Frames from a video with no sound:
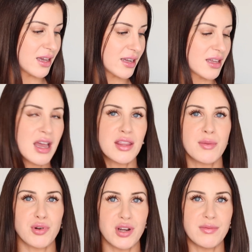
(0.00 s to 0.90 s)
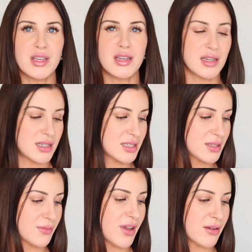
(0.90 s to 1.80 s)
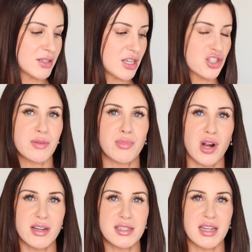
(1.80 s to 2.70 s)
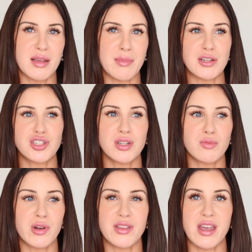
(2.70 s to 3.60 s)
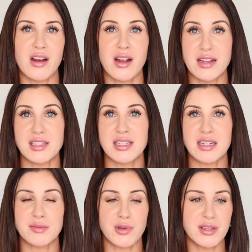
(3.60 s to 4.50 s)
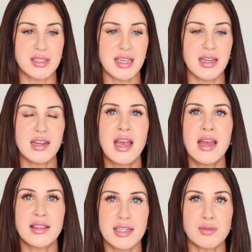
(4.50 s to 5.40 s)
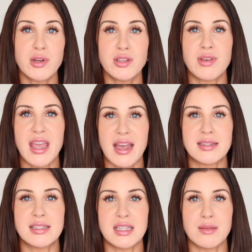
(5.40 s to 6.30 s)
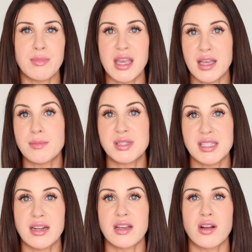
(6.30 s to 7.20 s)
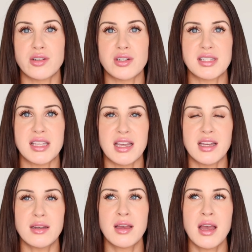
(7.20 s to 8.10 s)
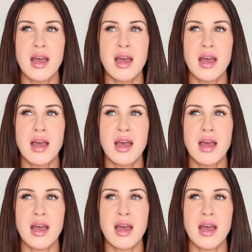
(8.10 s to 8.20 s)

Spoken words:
like the previous foundation products that I mentioned where they are undetectable on the skin. This one you can see makeup sitting on your skin,